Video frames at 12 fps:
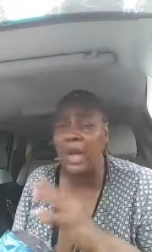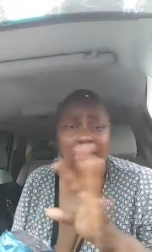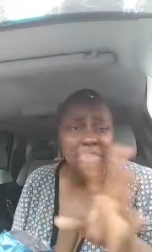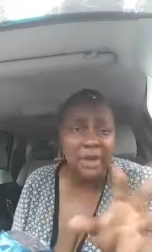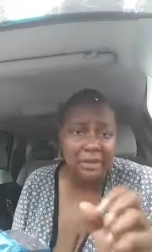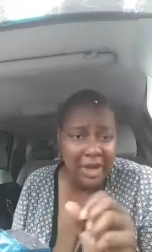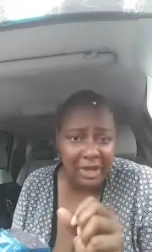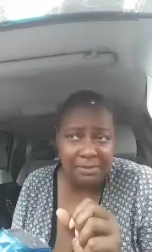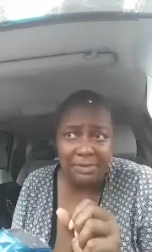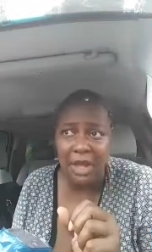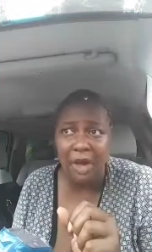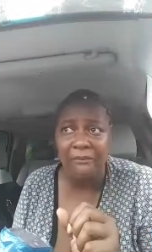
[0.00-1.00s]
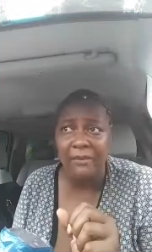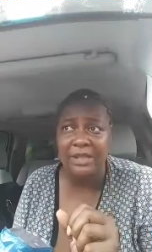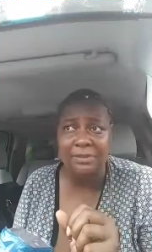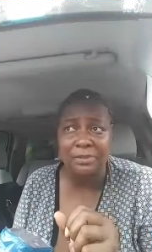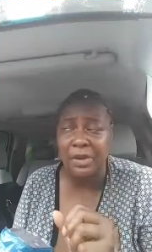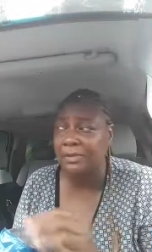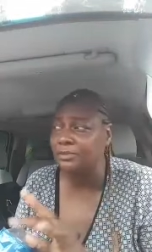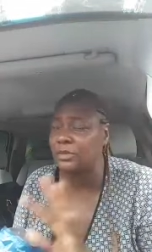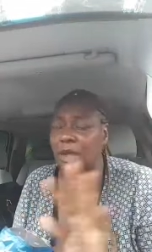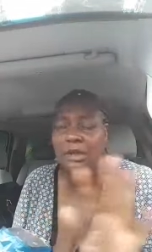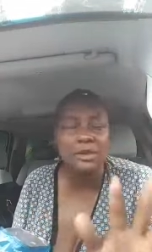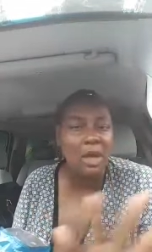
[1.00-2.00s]
It's okay to be on Facebook.
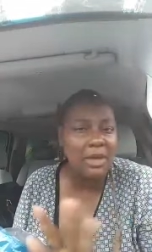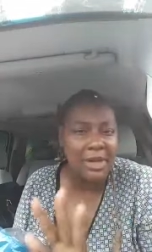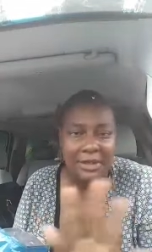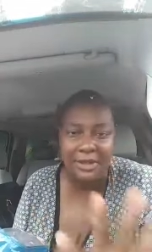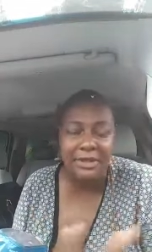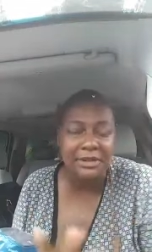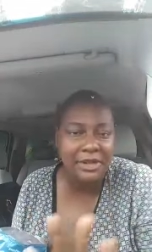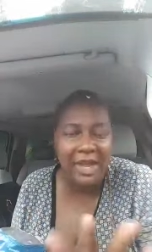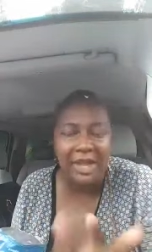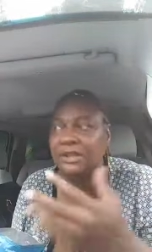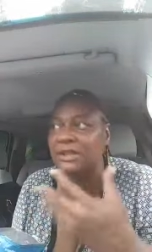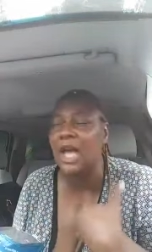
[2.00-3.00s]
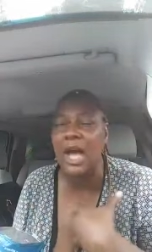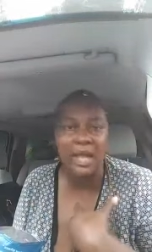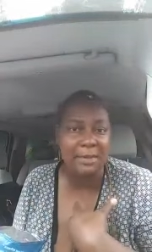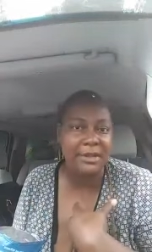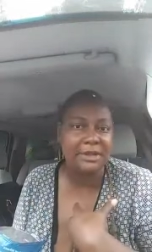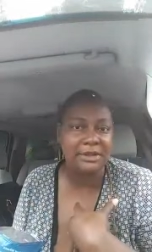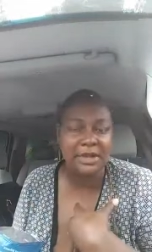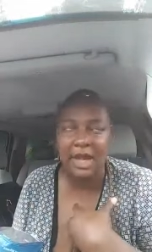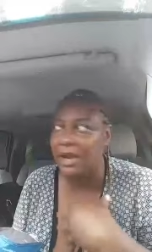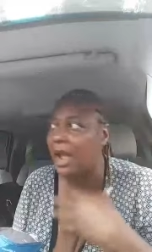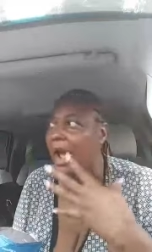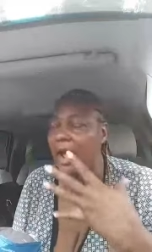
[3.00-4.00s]
It's okay to entertain because I am an
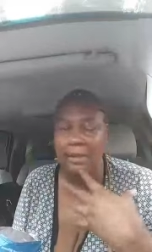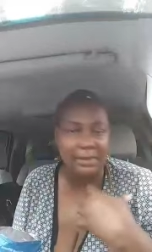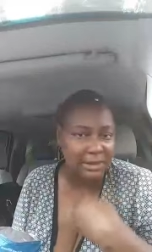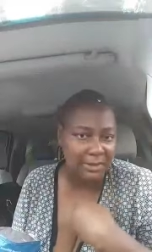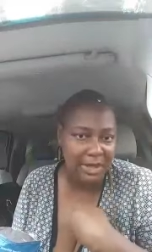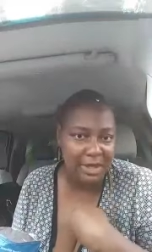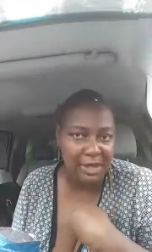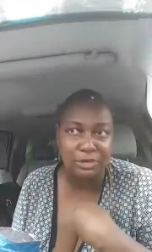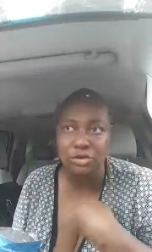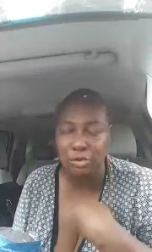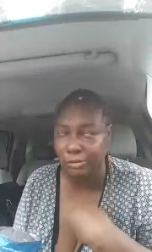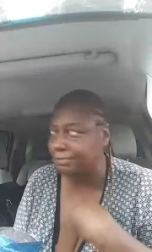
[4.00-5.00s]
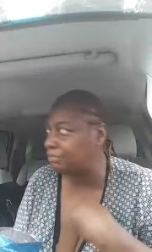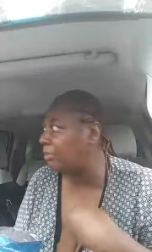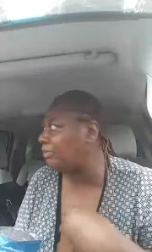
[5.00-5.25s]
entertainer. I am a comedian. True.